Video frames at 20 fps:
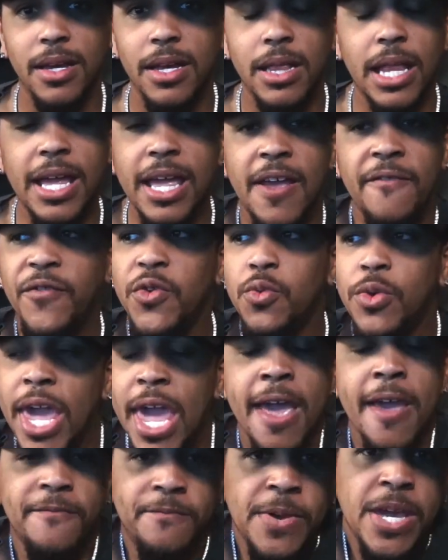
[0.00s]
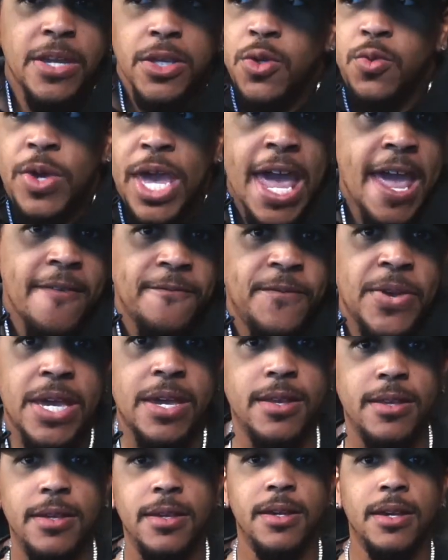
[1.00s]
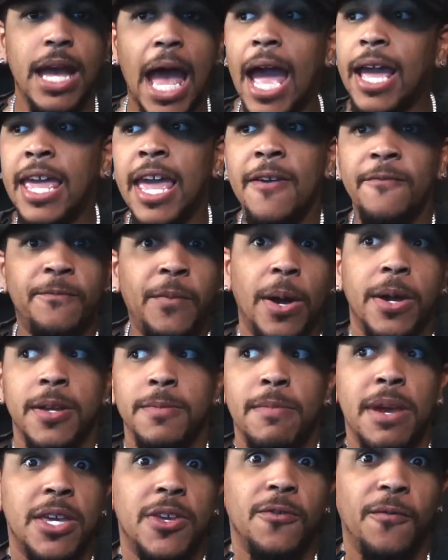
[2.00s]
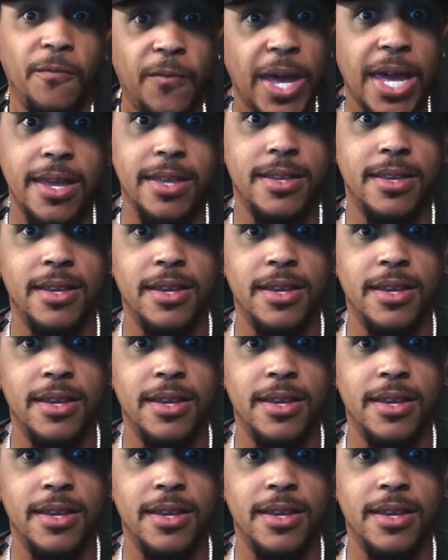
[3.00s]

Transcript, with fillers: Like, if you can't fit, you can't fit. I can't make you fit.